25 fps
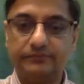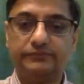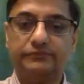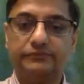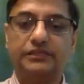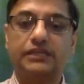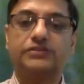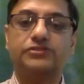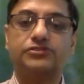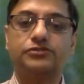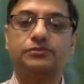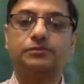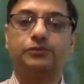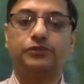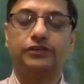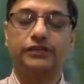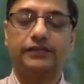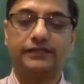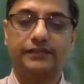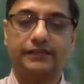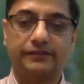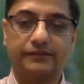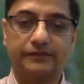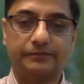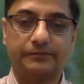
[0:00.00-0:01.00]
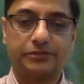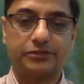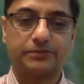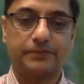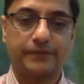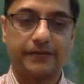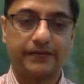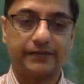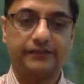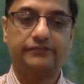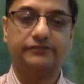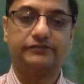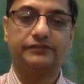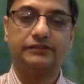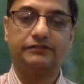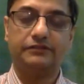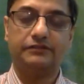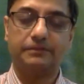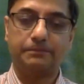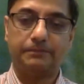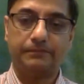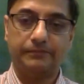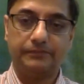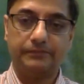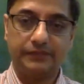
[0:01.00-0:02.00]
just to put it in perspective, there were
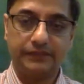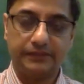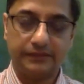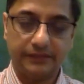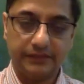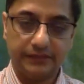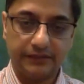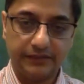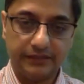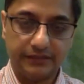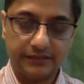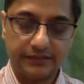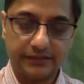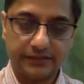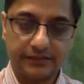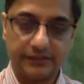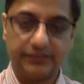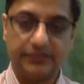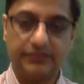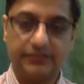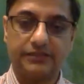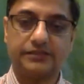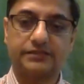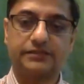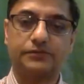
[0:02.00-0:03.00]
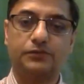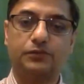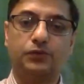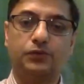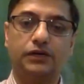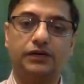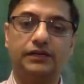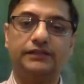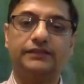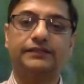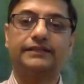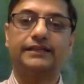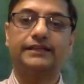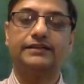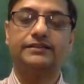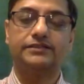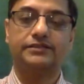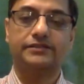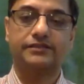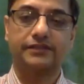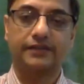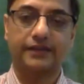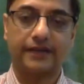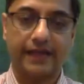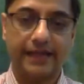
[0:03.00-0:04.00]
this this world that I
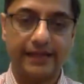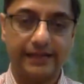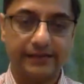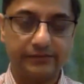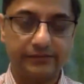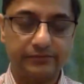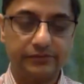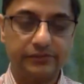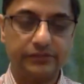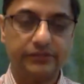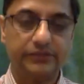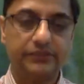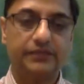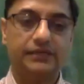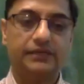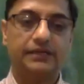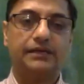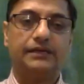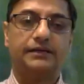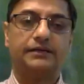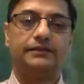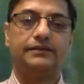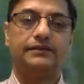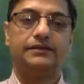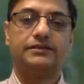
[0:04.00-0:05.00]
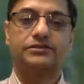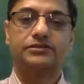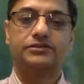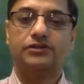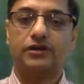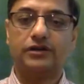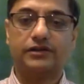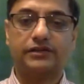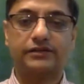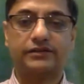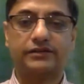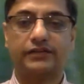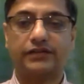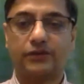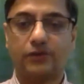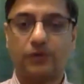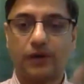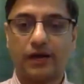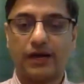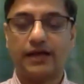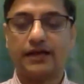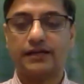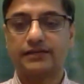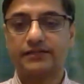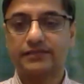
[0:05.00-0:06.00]
described does not
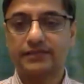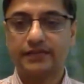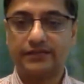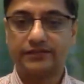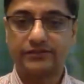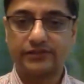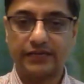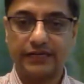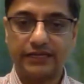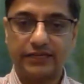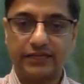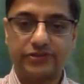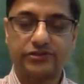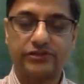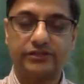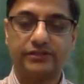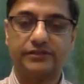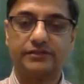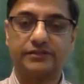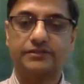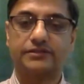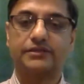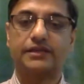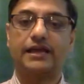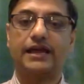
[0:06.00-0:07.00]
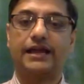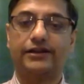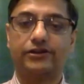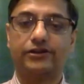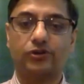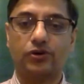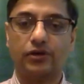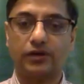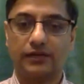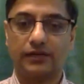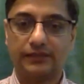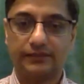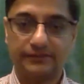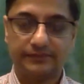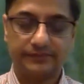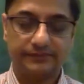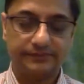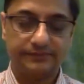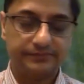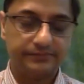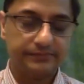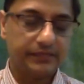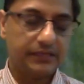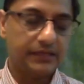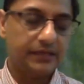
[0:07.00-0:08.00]
require Central Asians at all.
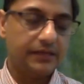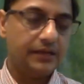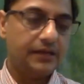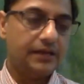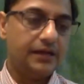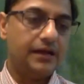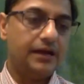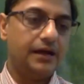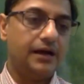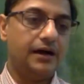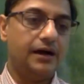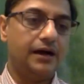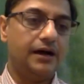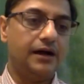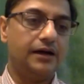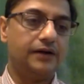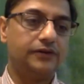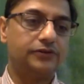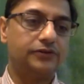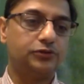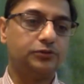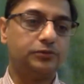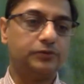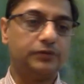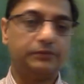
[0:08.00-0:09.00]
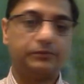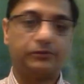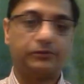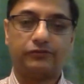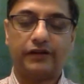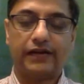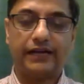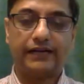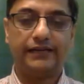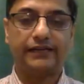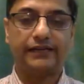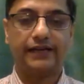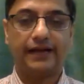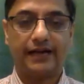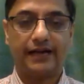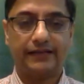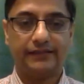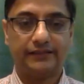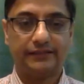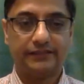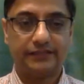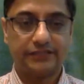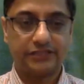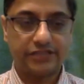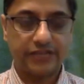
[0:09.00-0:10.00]
Uh, to be providing
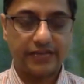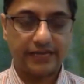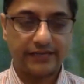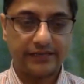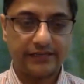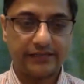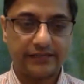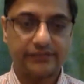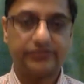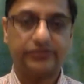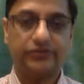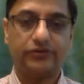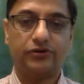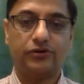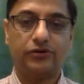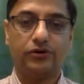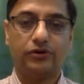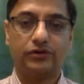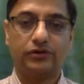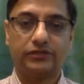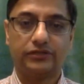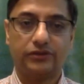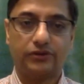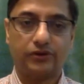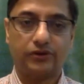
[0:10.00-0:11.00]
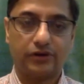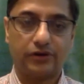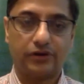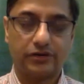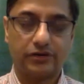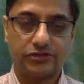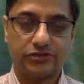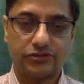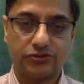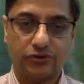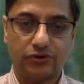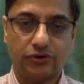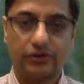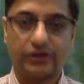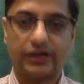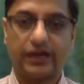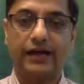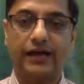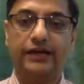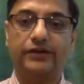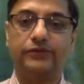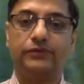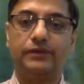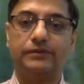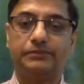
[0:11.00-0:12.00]
either the chariot or the horse or
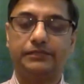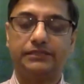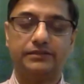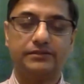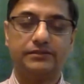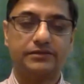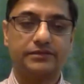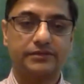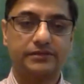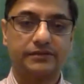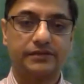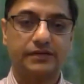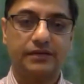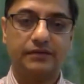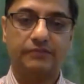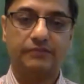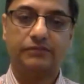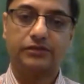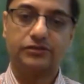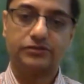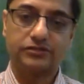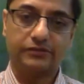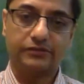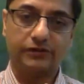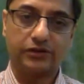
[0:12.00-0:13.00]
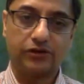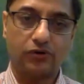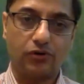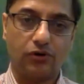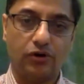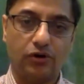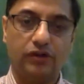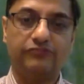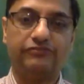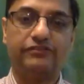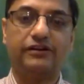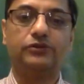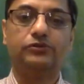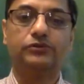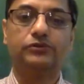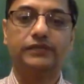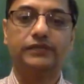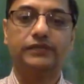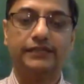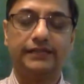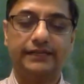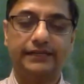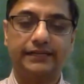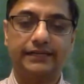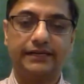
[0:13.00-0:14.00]
iron weapons because they were all found
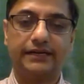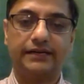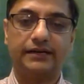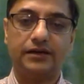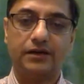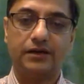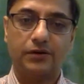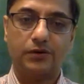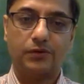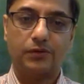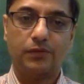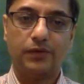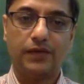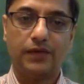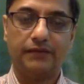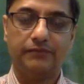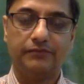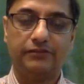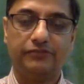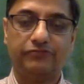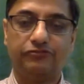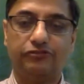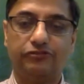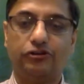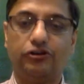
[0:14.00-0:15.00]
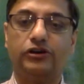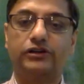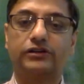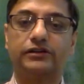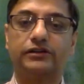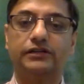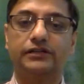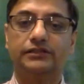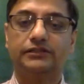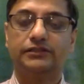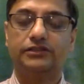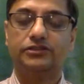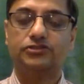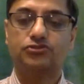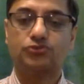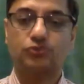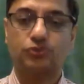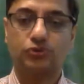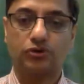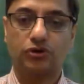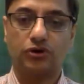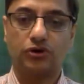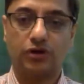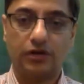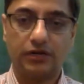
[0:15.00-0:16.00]
in India well before the
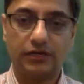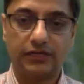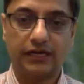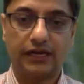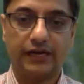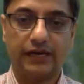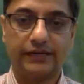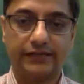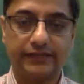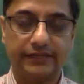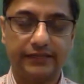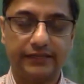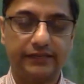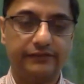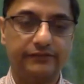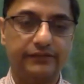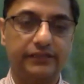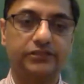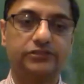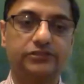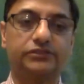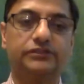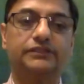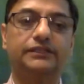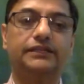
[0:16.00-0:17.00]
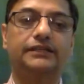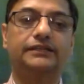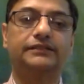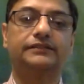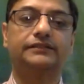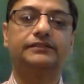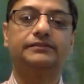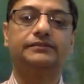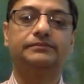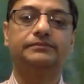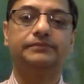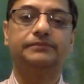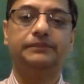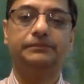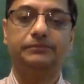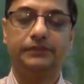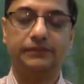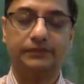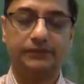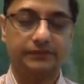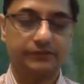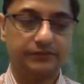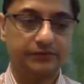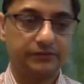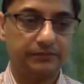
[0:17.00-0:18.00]
so-called Aryan invasion that
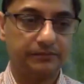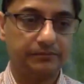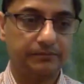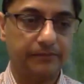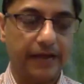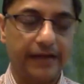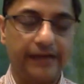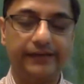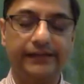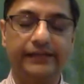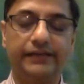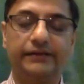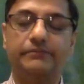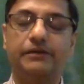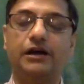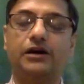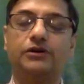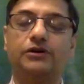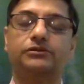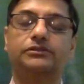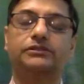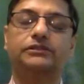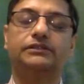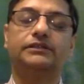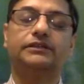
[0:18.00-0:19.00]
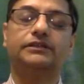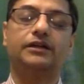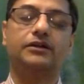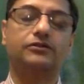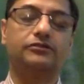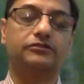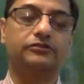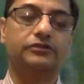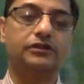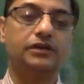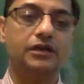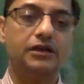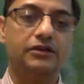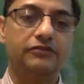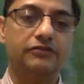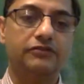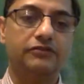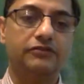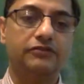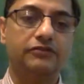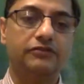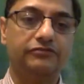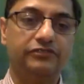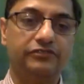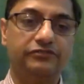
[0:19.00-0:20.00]
people bandy about around
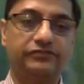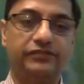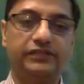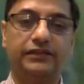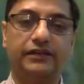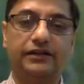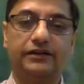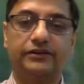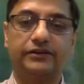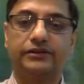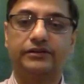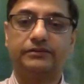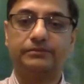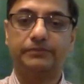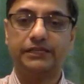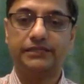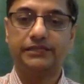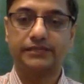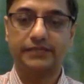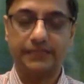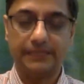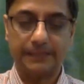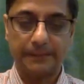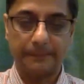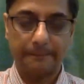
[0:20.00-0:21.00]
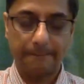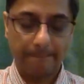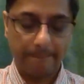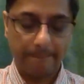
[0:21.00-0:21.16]
1500 BC.